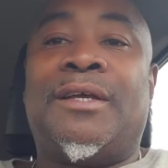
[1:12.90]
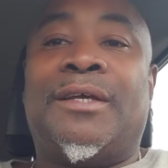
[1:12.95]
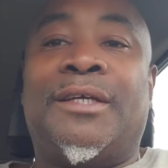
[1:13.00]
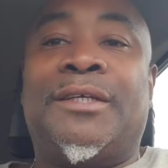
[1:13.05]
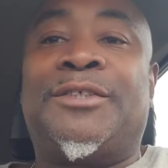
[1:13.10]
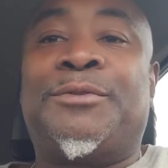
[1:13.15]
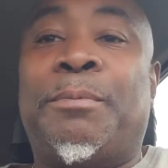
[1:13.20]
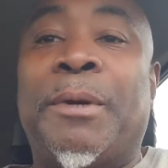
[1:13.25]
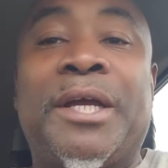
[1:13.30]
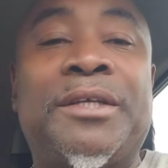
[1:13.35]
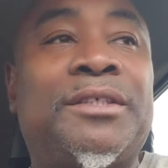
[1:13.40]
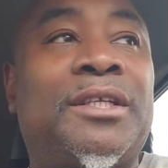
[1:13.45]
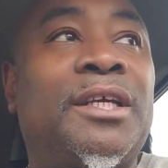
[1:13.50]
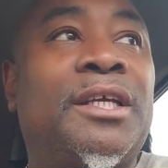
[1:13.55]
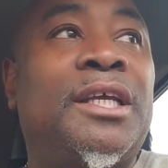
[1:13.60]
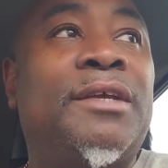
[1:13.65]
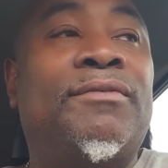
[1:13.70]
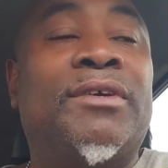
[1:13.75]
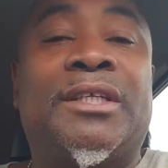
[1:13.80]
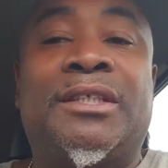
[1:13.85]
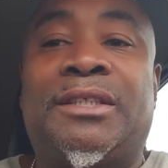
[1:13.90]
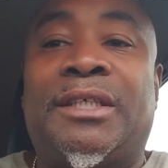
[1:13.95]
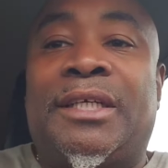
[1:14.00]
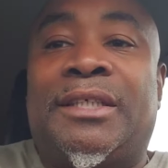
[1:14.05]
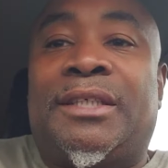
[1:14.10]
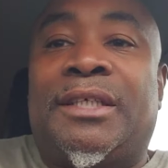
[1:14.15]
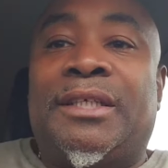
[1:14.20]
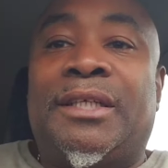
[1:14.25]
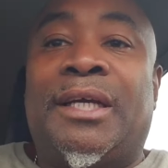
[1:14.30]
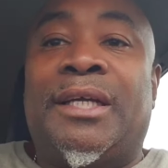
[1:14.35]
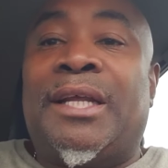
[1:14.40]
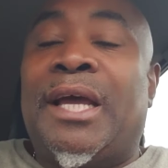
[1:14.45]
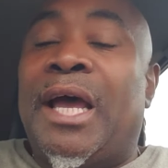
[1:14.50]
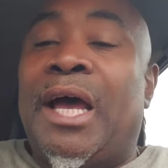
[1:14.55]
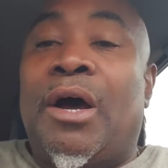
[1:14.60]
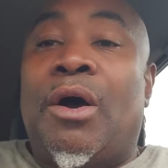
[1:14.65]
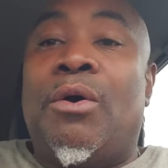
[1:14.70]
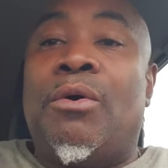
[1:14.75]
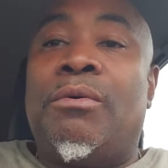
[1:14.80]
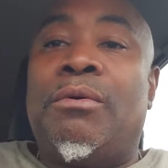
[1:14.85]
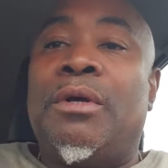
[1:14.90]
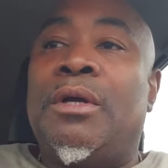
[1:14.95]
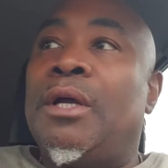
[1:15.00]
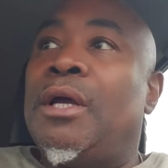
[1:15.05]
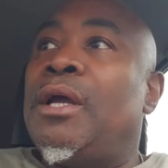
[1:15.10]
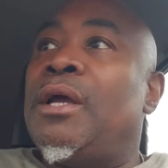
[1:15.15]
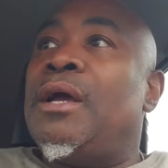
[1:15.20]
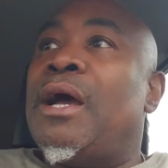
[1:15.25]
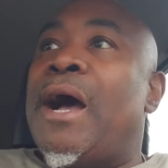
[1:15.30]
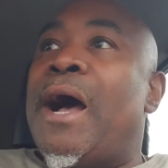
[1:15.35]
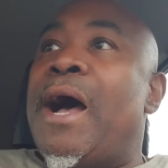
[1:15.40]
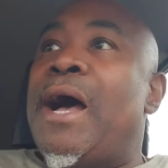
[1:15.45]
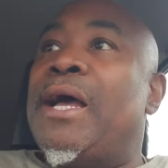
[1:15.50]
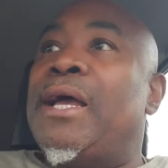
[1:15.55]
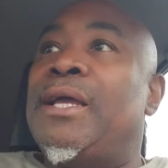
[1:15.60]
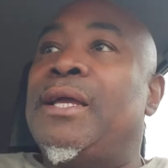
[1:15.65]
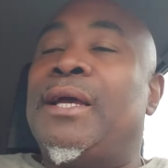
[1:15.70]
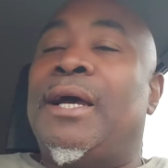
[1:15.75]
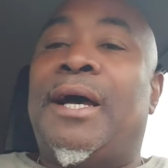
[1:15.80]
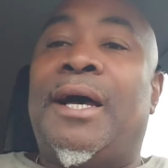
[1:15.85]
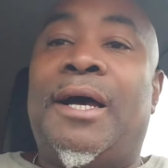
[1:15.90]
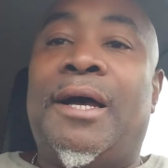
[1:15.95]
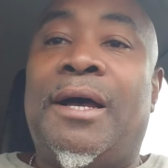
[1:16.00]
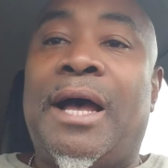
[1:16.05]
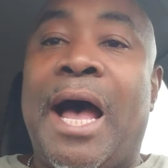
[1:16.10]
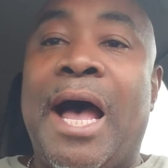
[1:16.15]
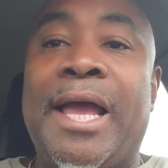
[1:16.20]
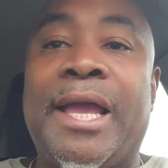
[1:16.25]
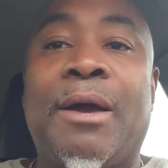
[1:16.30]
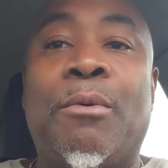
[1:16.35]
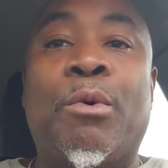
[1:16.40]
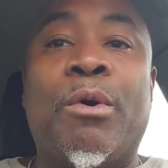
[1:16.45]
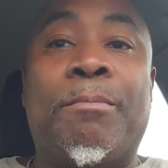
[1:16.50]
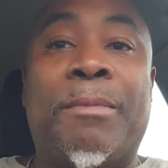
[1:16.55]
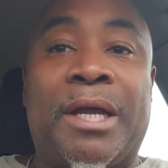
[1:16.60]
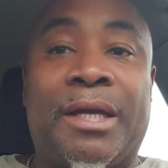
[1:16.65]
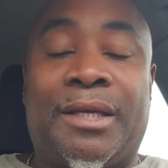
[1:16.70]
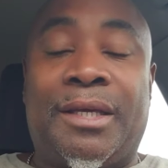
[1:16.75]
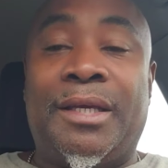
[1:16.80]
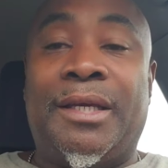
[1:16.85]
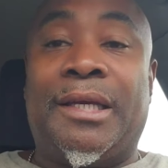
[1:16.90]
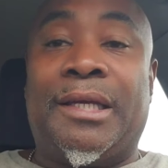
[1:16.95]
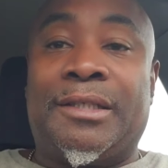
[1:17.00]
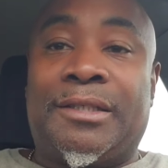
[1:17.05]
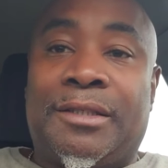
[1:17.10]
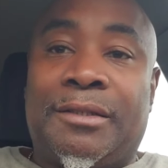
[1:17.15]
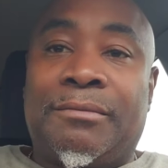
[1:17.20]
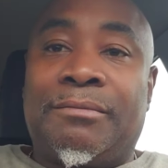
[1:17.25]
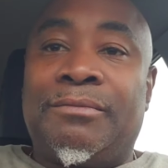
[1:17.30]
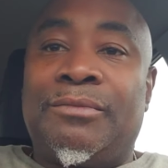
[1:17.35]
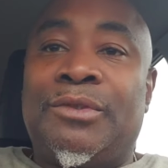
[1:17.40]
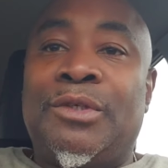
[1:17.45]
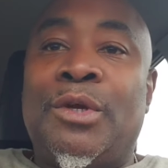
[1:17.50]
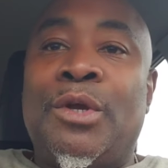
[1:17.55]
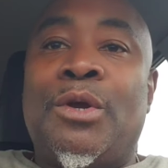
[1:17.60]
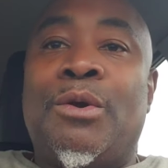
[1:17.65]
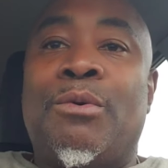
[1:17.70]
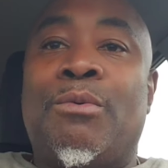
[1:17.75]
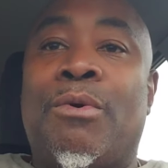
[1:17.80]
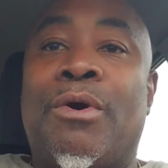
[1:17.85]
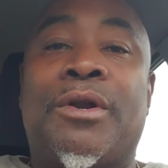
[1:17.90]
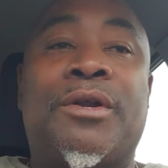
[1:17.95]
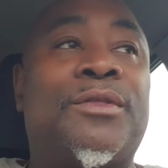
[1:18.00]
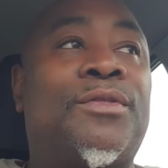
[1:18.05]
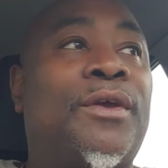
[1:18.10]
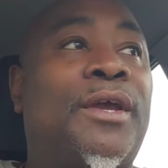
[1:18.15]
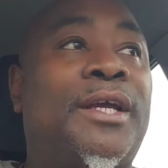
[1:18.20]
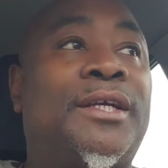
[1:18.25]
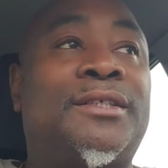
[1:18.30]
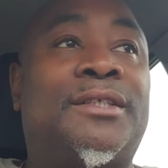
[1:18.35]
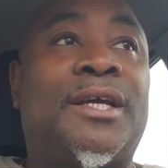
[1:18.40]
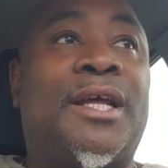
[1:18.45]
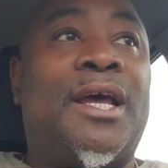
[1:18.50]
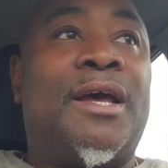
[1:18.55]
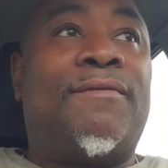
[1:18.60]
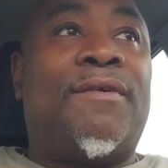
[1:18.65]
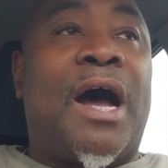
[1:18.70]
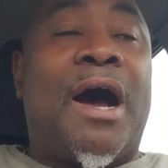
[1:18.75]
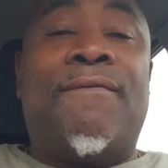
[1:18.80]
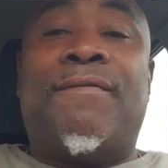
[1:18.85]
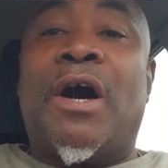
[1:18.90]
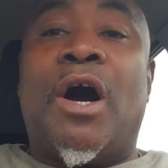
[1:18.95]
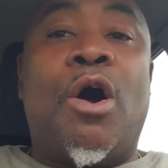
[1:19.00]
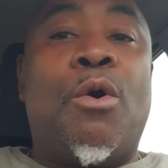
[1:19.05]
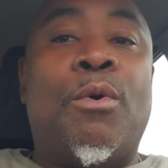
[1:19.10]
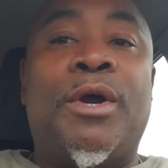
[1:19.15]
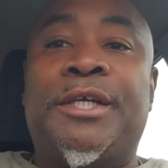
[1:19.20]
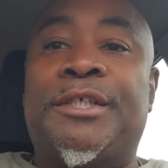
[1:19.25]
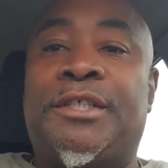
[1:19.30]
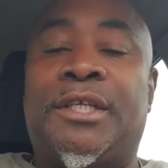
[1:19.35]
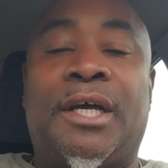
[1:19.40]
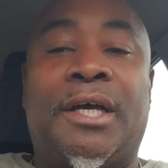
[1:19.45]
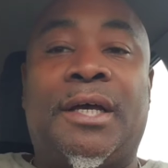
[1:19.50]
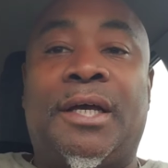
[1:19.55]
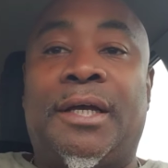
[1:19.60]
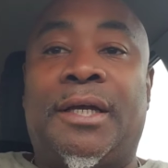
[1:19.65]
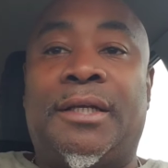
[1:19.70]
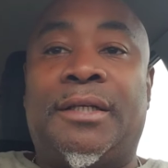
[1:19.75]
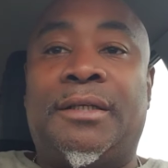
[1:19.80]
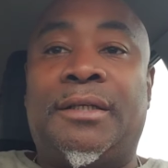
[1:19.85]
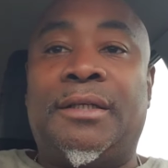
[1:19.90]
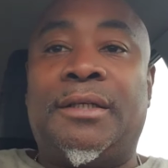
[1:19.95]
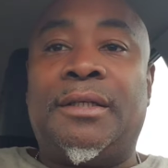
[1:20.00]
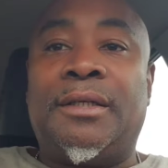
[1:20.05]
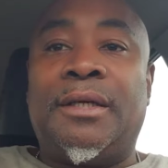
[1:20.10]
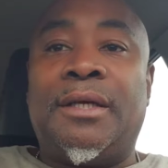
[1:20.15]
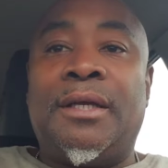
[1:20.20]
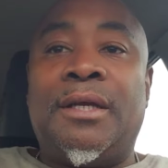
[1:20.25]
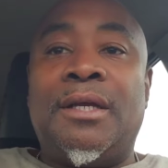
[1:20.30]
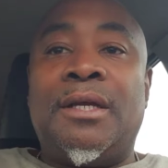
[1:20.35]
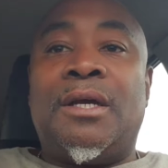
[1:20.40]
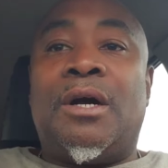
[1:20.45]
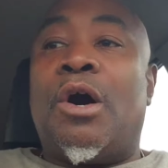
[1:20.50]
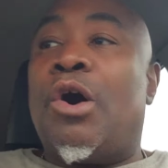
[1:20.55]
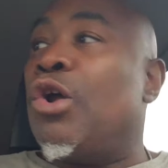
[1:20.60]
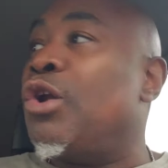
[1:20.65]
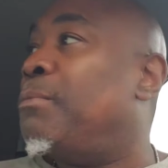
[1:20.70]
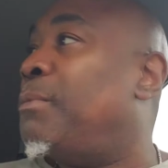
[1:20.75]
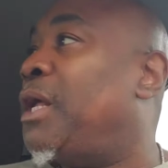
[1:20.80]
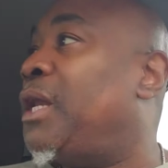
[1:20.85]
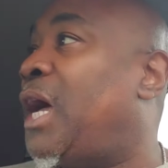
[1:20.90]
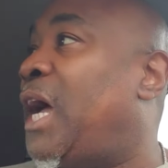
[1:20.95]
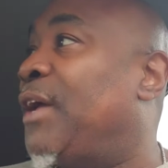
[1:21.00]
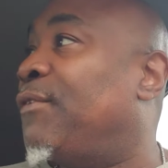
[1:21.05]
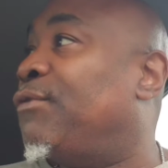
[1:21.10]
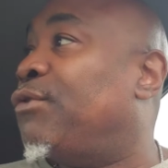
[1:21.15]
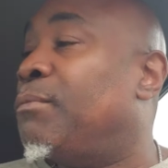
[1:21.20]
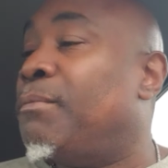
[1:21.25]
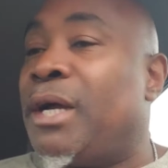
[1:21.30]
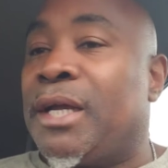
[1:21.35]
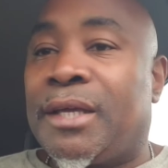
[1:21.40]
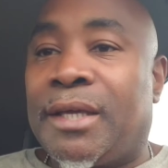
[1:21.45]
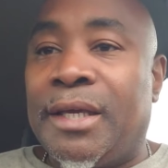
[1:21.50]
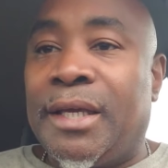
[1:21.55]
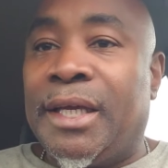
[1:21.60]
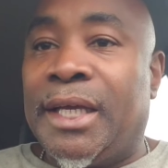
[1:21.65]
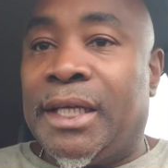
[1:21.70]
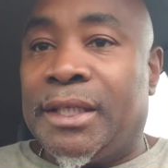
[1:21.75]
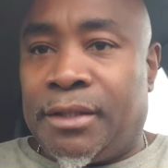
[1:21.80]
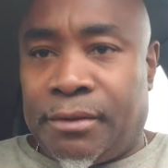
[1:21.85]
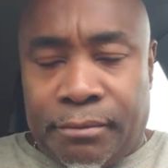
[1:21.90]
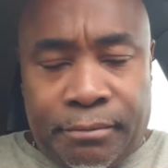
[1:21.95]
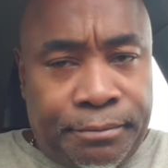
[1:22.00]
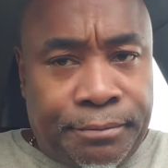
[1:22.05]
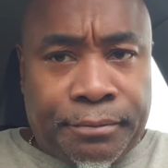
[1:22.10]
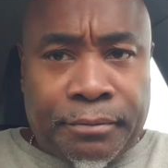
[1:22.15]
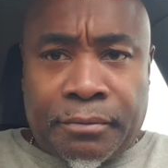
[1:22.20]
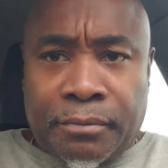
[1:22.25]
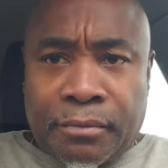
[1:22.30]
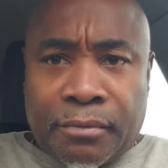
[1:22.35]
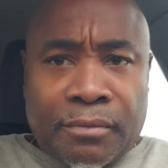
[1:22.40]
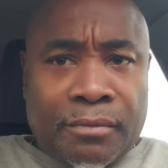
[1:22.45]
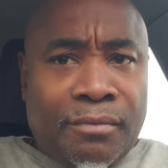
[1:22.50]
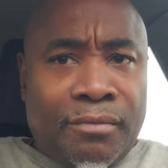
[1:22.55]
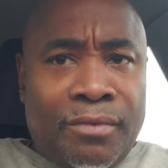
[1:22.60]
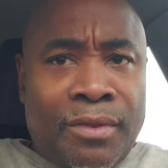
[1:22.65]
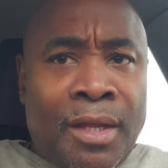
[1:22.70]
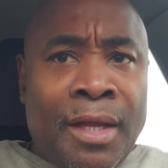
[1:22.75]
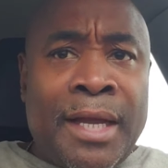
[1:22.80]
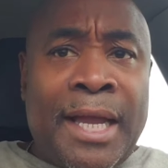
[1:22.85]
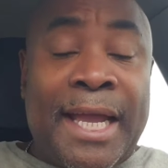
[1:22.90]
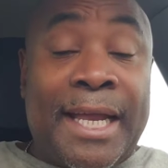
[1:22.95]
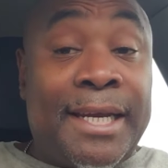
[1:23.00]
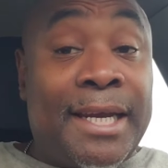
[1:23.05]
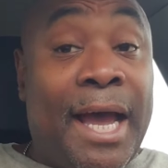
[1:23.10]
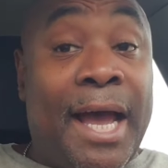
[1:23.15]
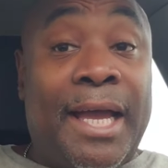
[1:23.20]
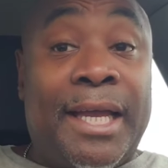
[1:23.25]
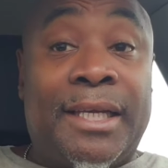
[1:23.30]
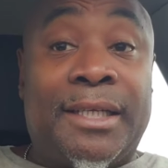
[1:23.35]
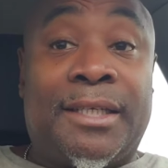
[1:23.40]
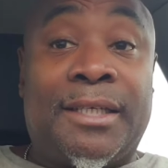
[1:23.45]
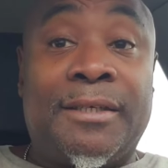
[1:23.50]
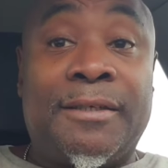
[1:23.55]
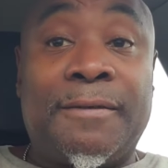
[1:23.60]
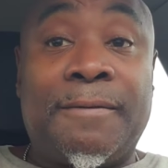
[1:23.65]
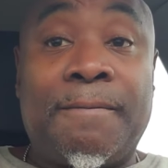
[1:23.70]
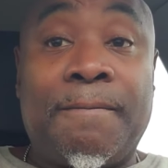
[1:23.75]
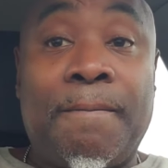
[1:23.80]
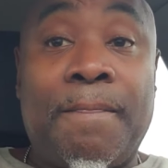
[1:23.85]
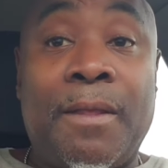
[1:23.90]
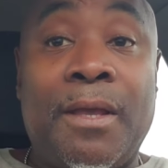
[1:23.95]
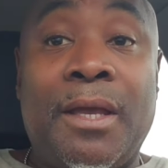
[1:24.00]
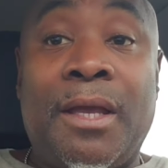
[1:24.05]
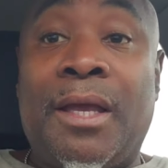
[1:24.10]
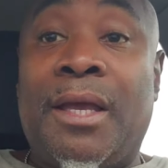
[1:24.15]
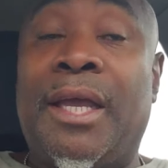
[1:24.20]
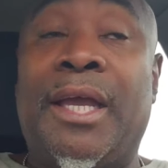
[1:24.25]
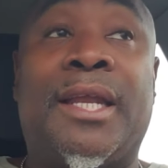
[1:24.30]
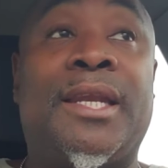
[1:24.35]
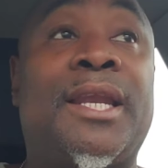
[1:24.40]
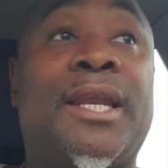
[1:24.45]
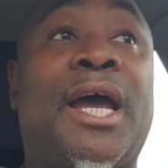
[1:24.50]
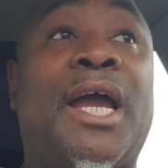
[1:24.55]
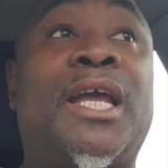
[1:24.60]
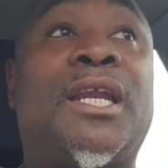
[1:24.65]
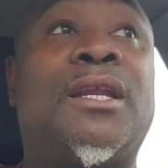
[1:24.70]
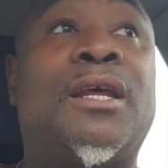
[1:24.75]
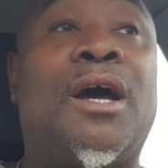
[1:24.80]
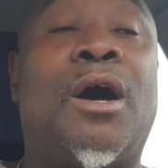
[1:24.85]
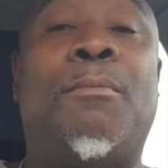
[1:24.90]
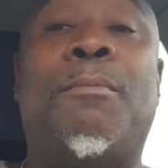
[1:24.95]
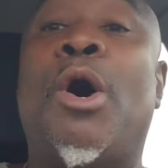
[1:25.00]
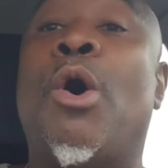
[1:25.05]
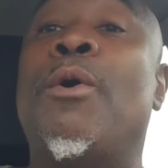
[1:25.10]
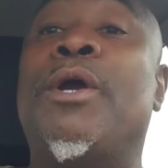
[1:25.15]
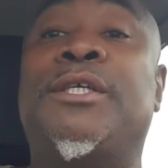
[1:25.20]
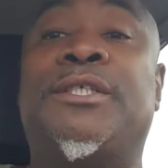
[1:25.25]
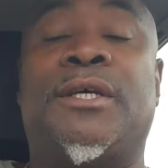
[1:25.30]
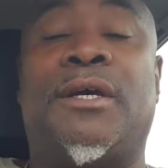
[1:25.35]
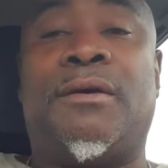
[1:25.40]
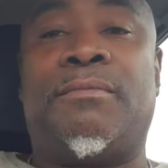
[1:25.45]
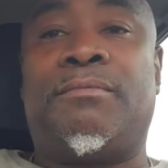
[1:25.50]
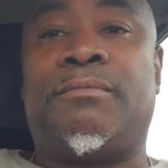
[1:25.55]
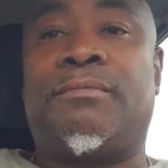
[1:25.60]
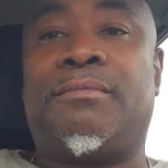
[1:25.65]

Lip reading: especially even just in how I am with my kids. One of the things that I've always done all of my life with my kids, at night, I'm always up.